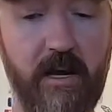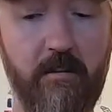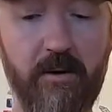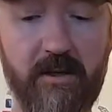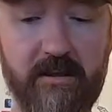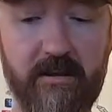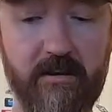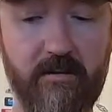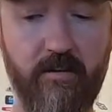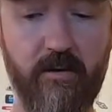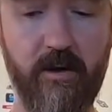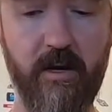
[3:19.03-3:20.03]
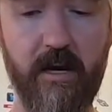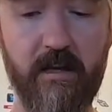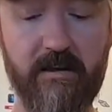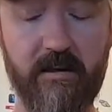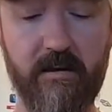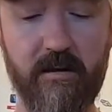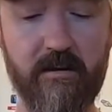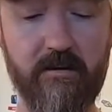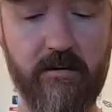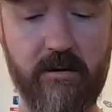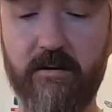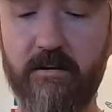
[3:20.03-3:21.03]
APCs are really nice. These
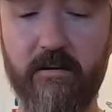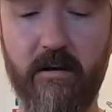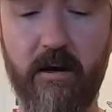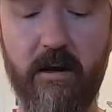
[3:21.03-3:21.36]
are just...